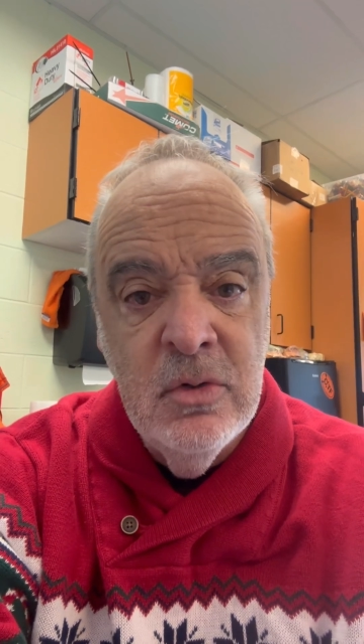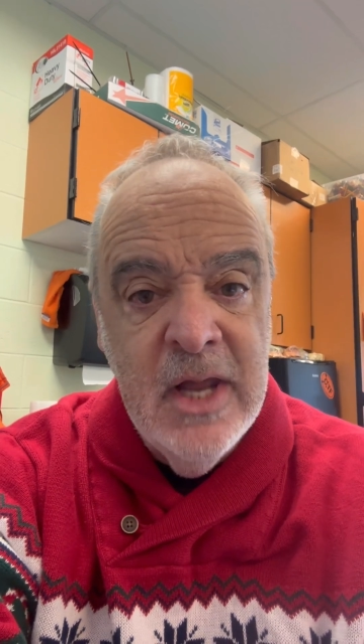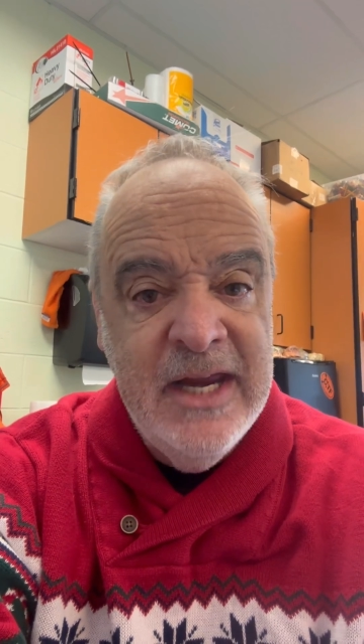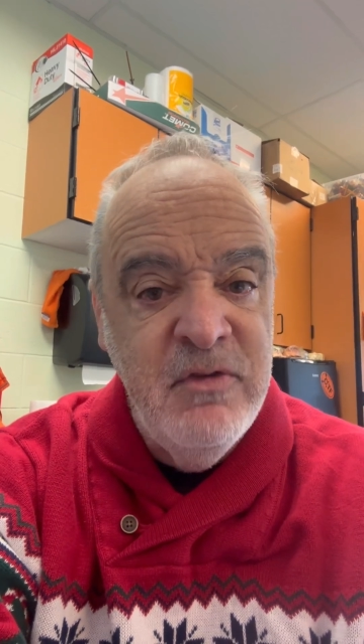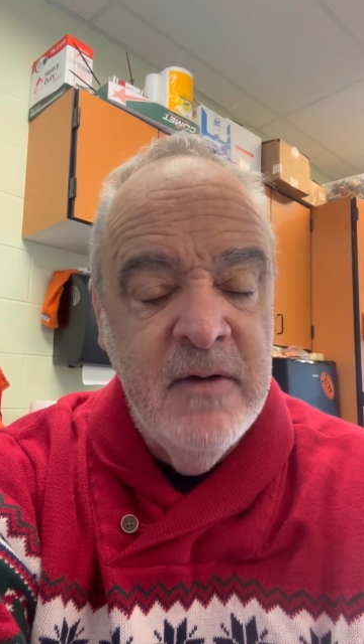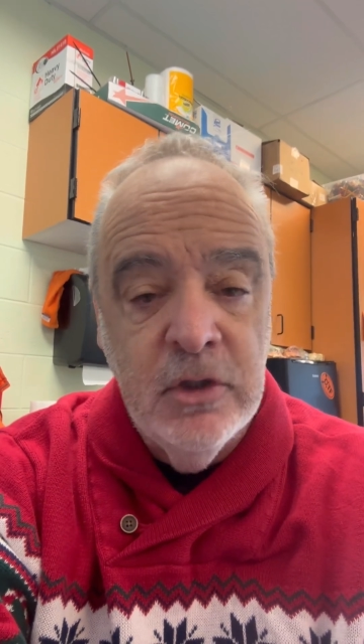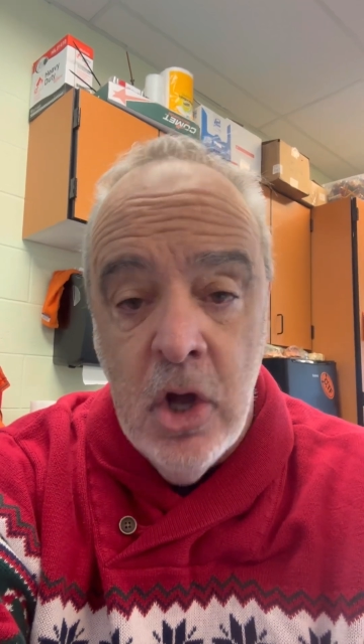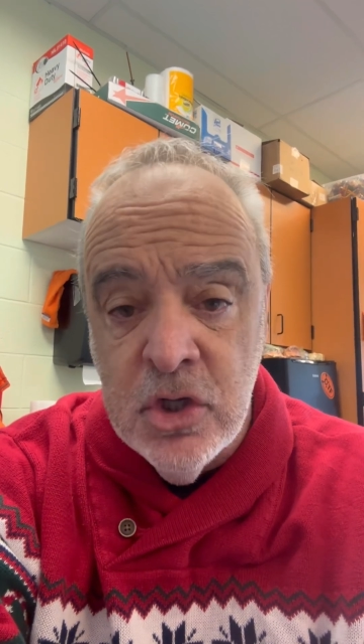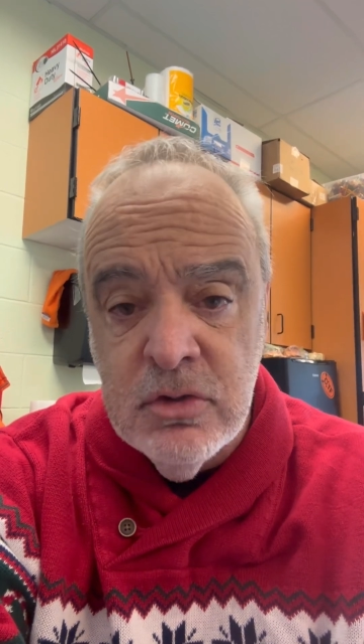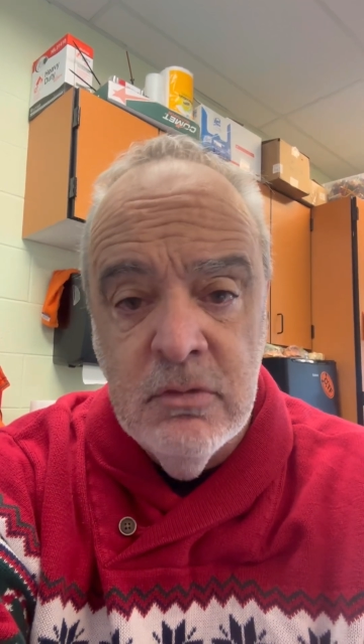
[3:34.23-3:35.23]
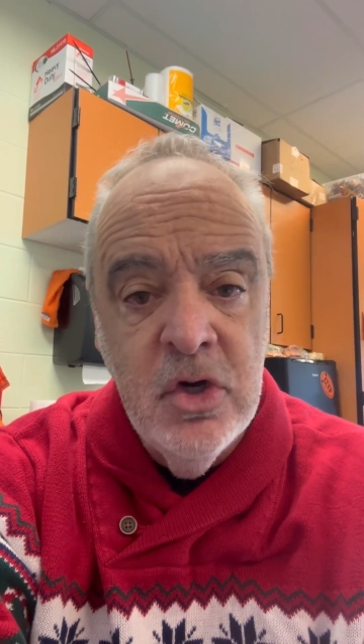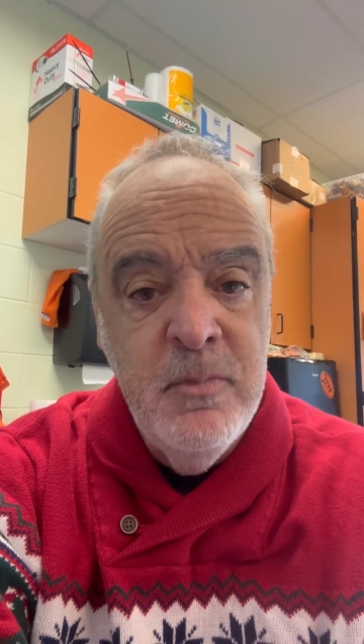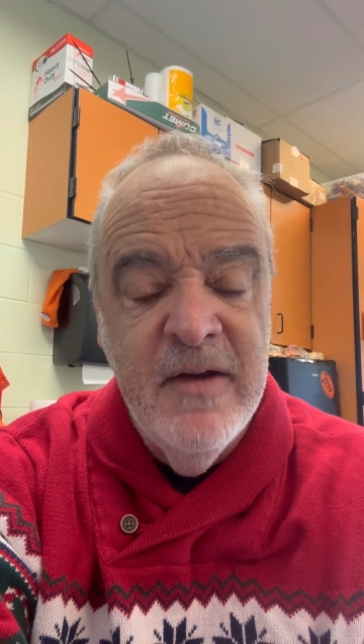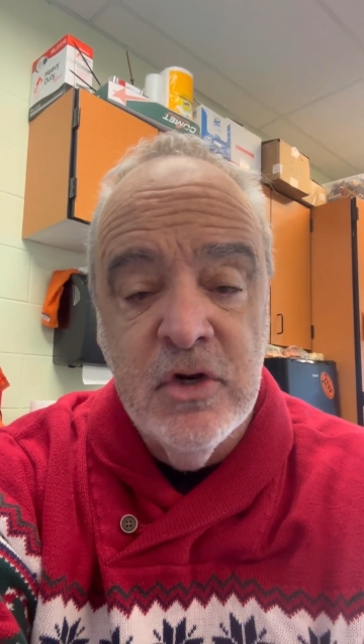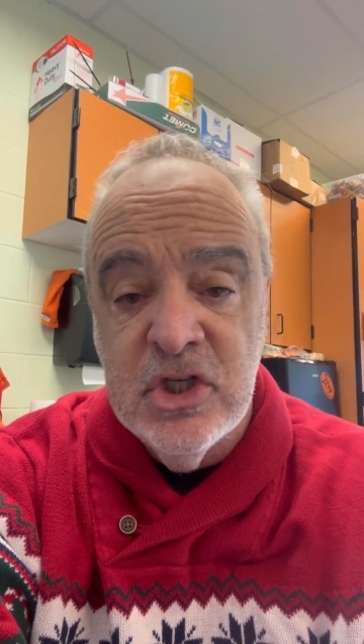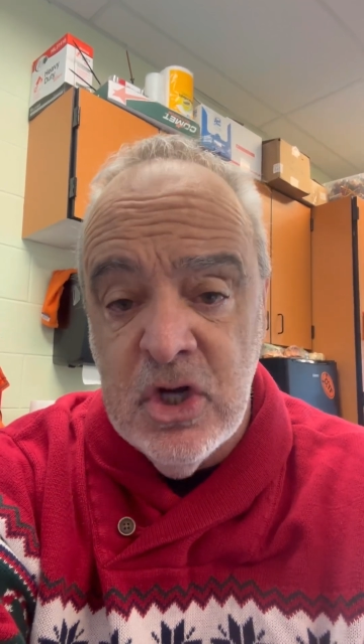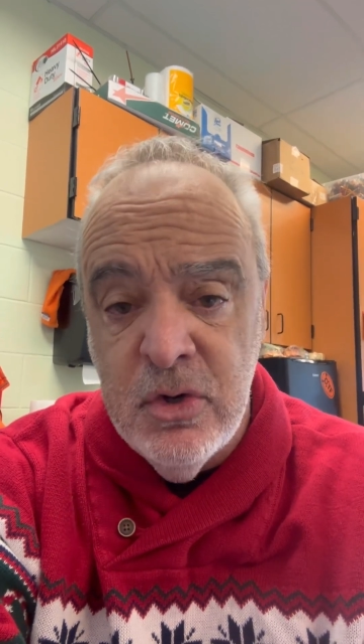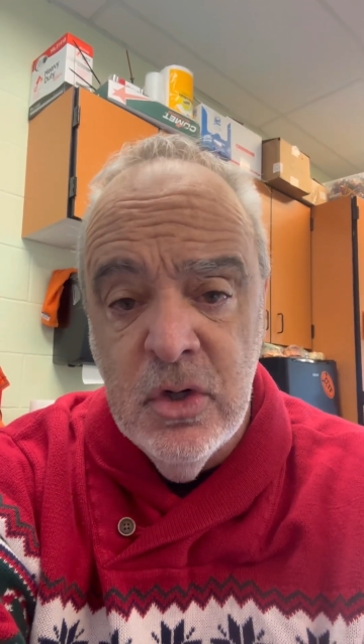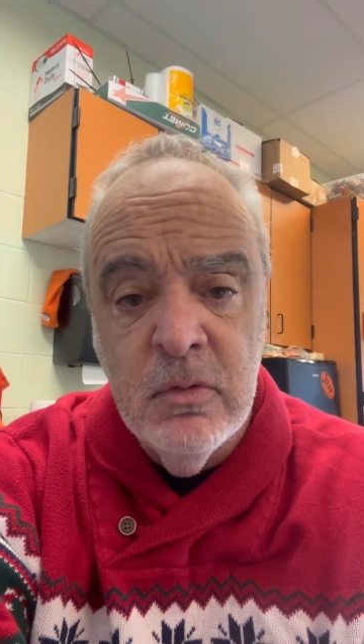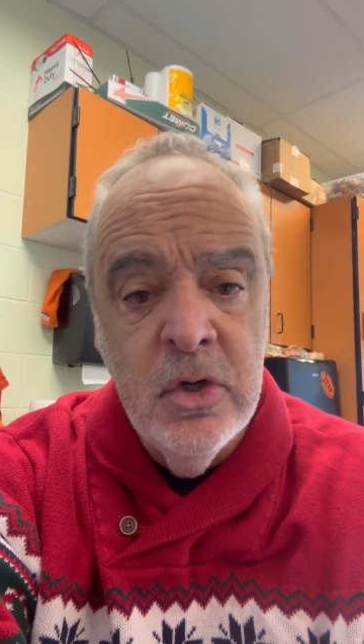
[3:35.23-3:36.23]
Like if you have a laundry room, you have a
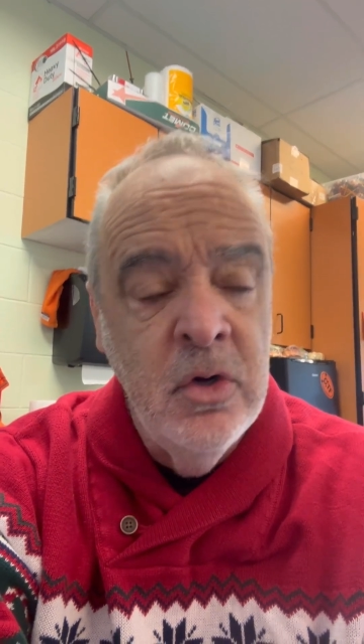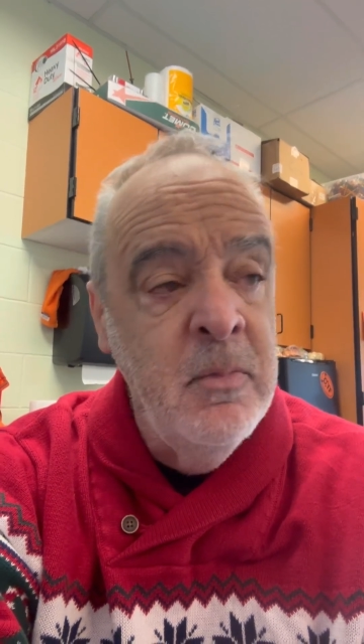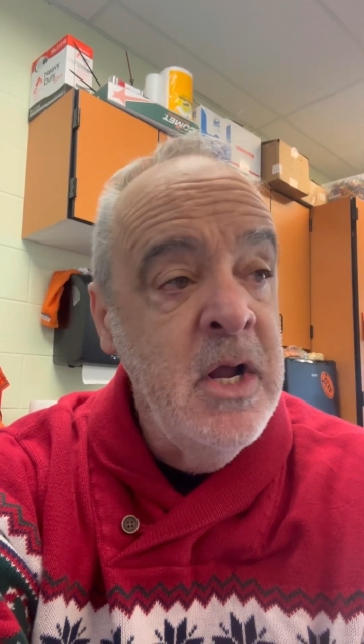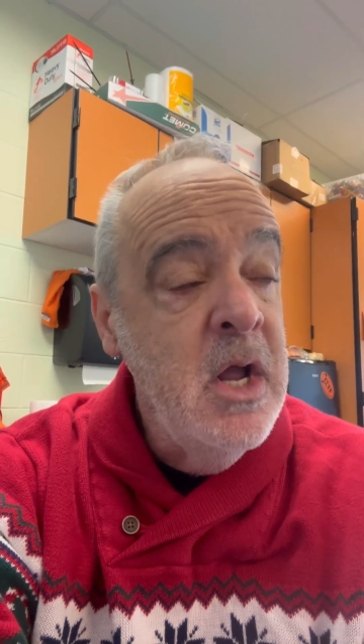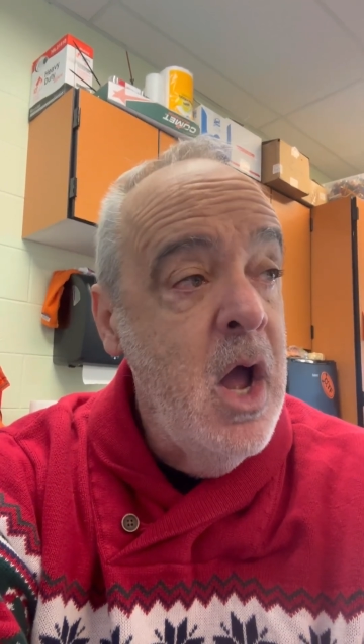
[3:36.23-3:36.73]
custodial room,